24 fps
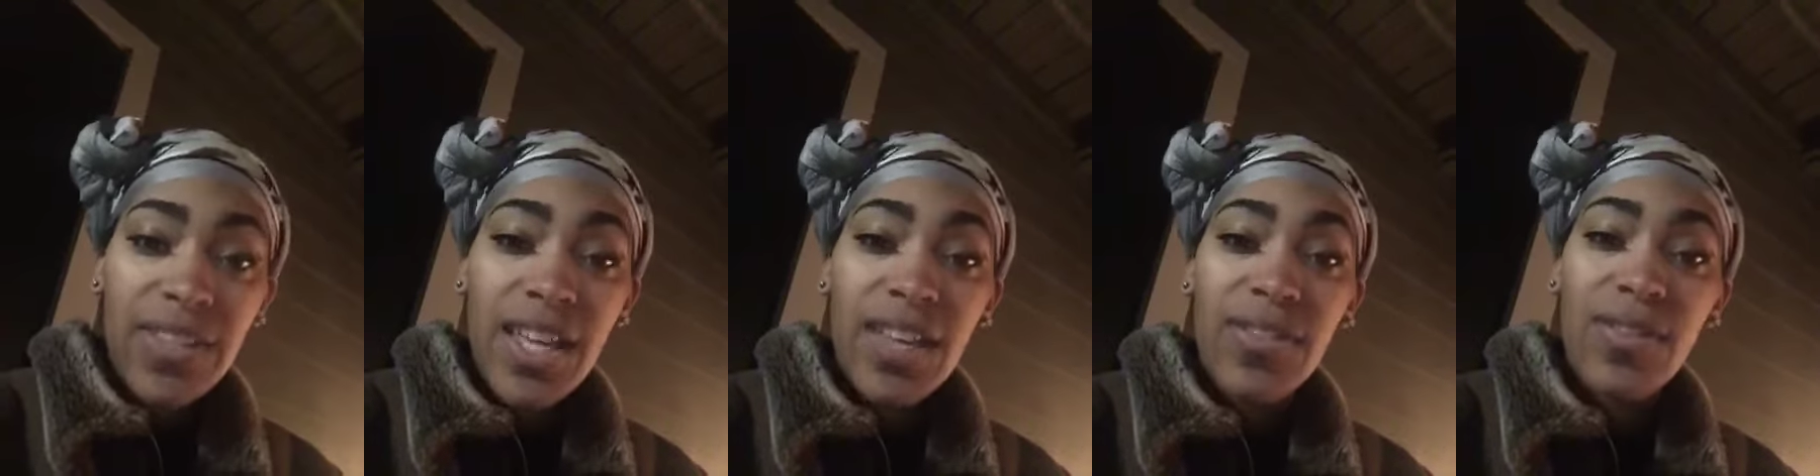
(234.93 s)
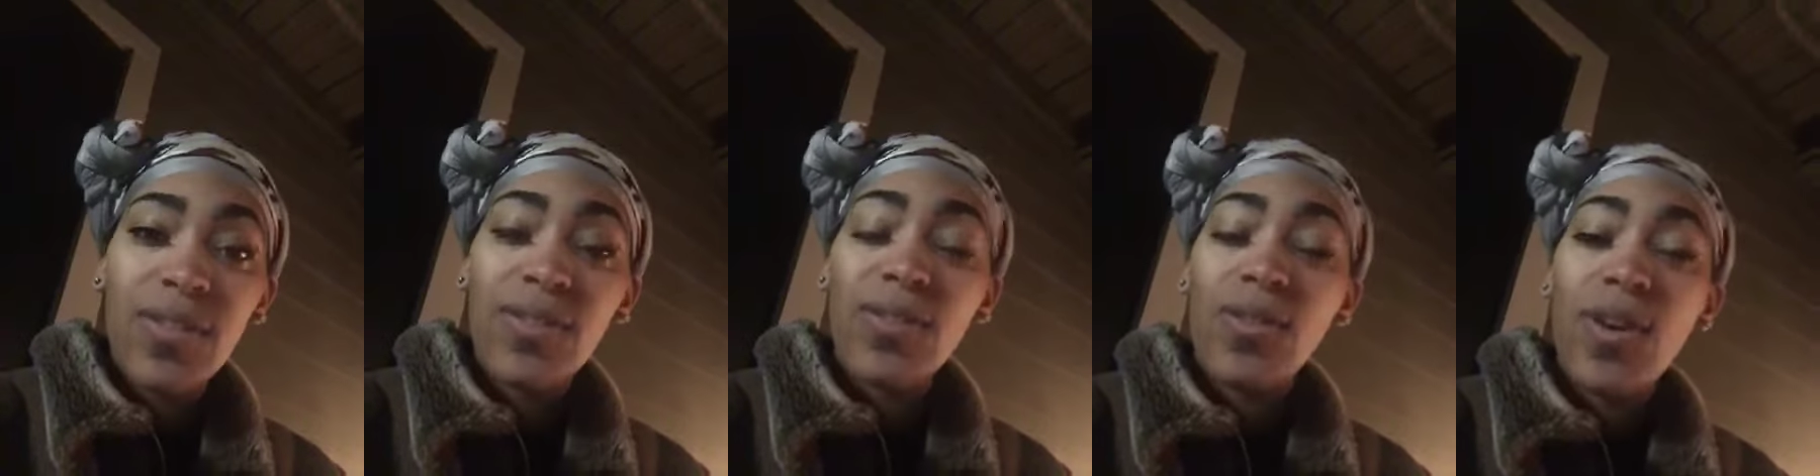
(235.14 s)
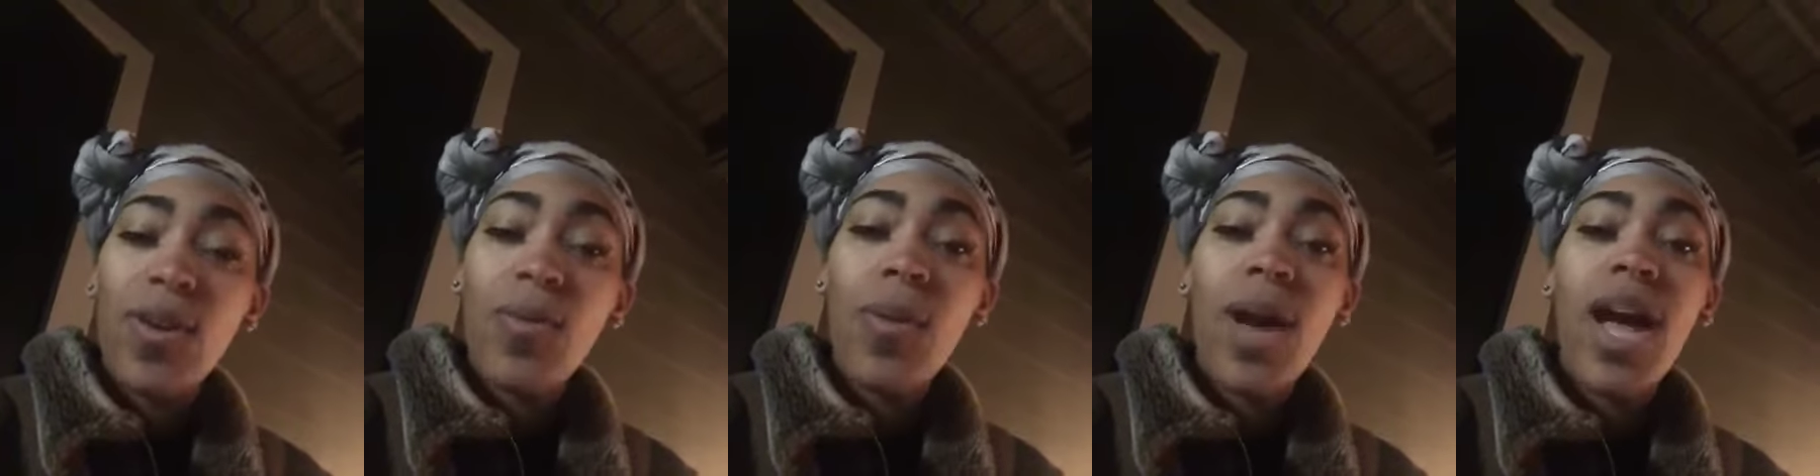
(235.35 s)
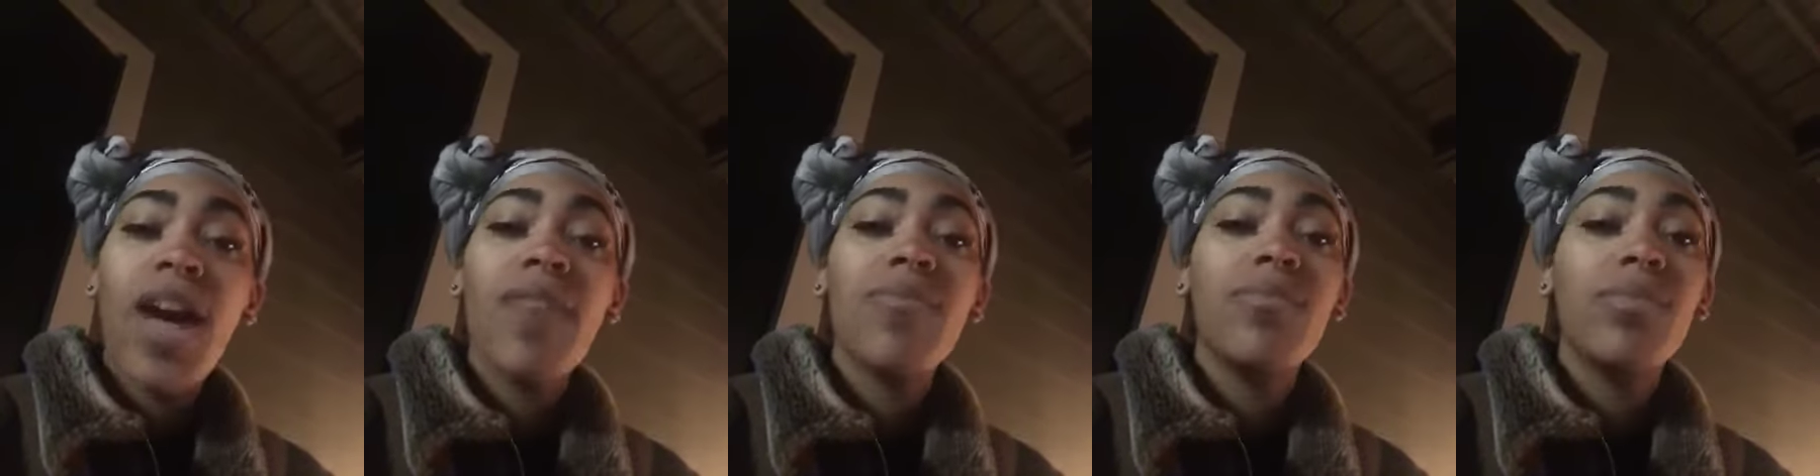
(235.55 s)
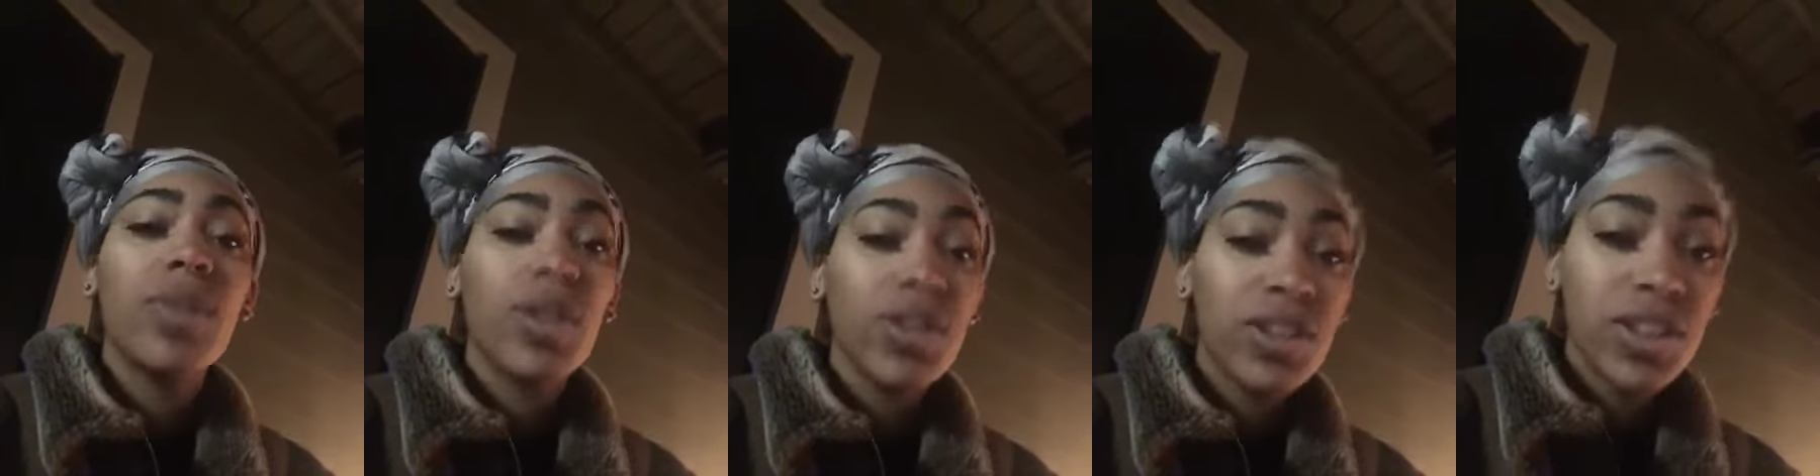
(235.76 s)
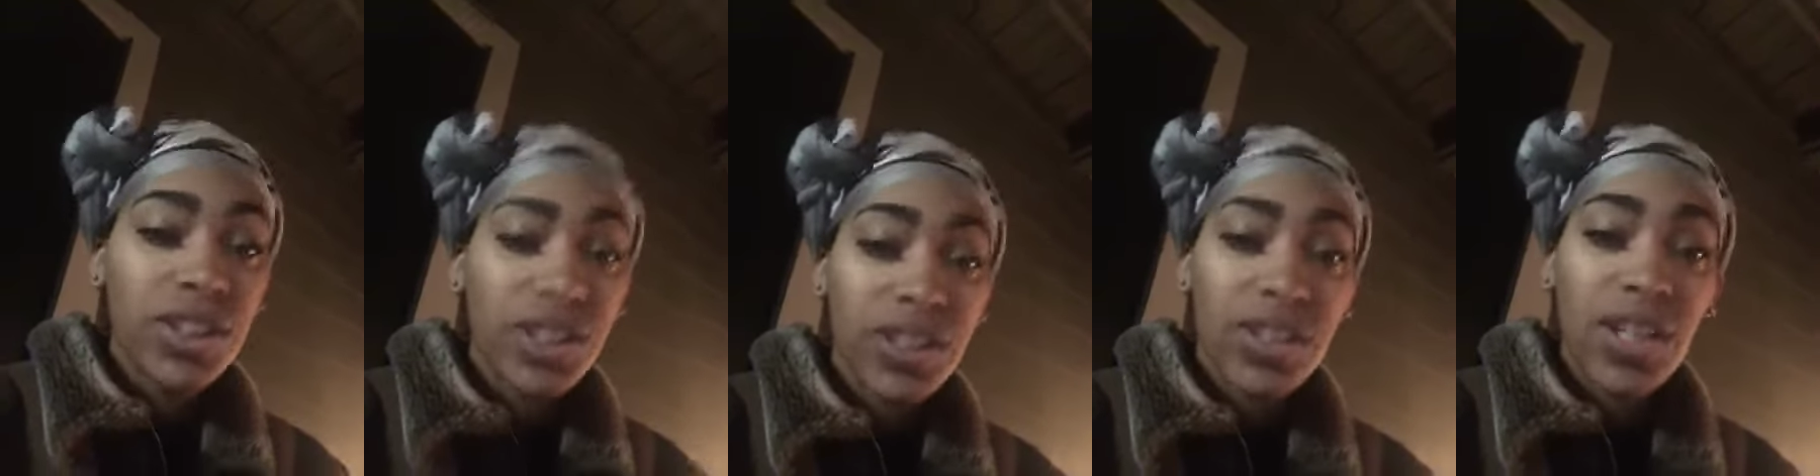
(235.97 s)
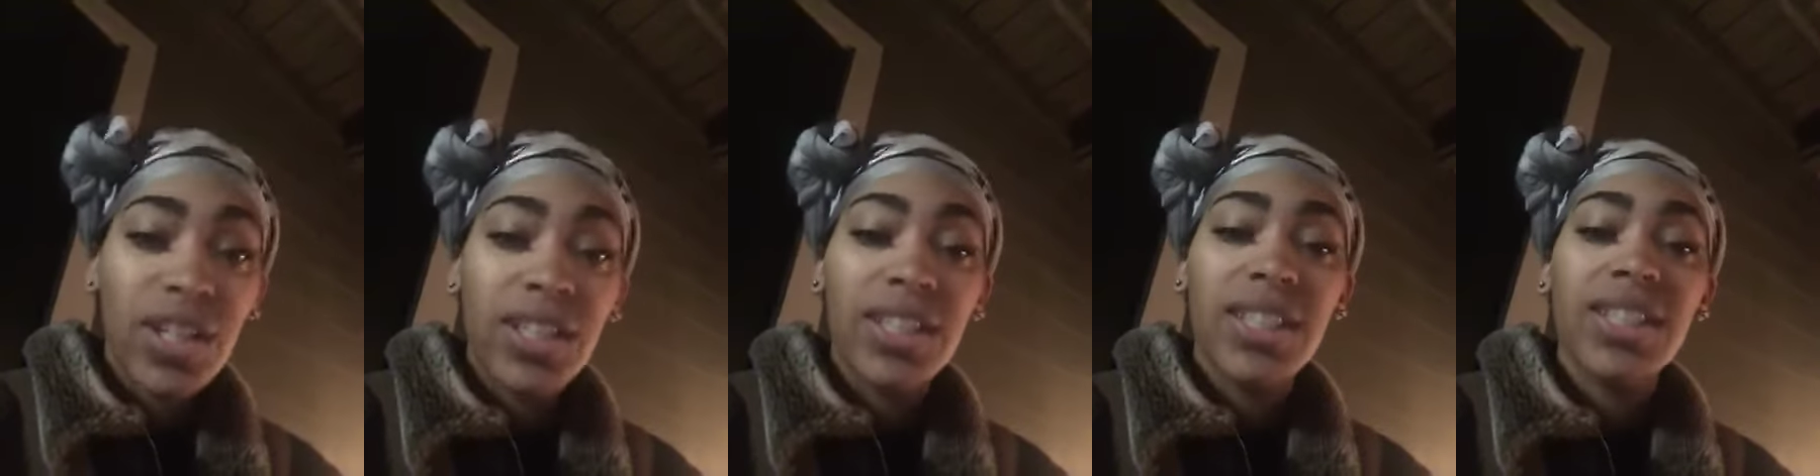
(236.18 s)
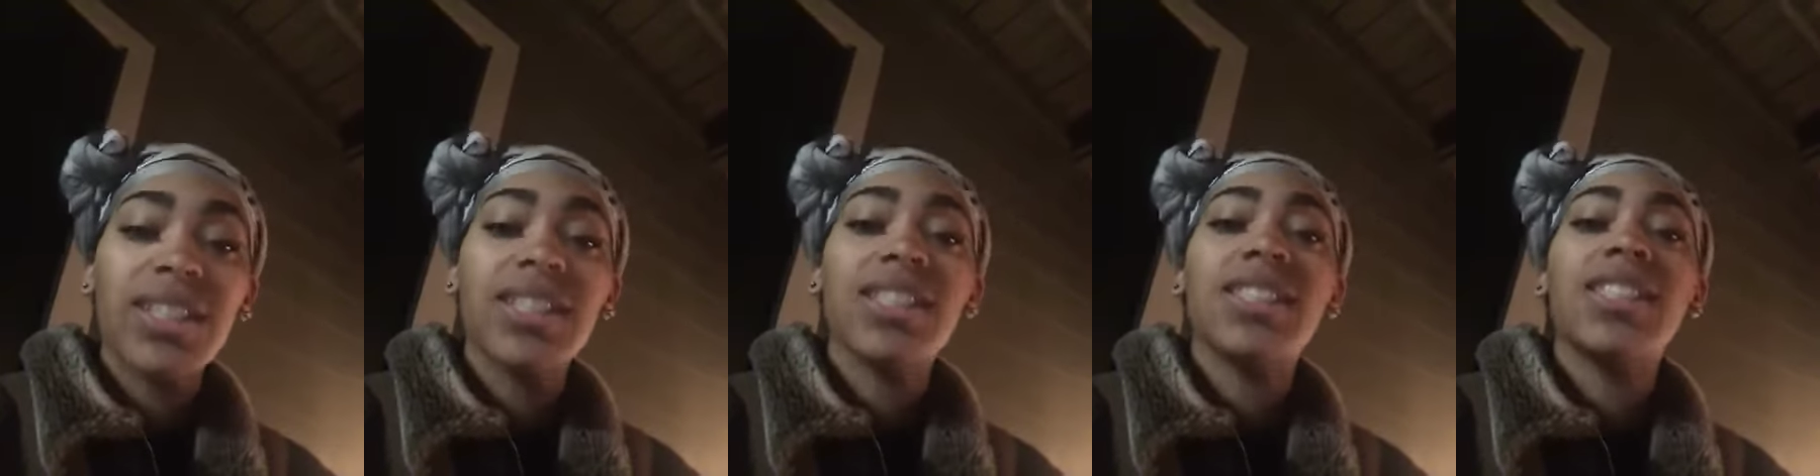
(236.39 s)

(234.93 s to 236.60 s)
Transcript: that the lord will have mercy on us